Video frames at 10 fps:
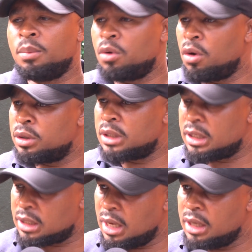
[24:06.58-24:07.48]
Mkonza
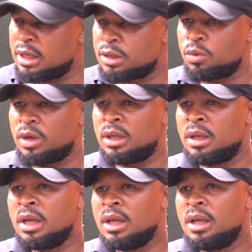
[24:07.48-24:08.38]
is late as well.
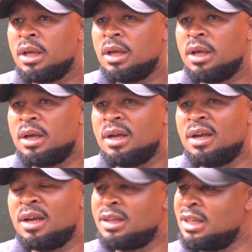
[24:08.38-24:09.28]

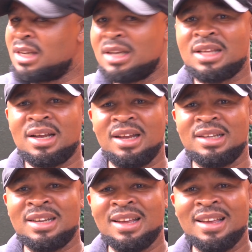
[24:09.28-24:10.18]
Hey, these guys, they're
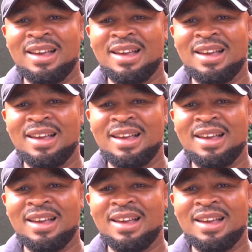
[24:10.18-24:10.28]
late, ne?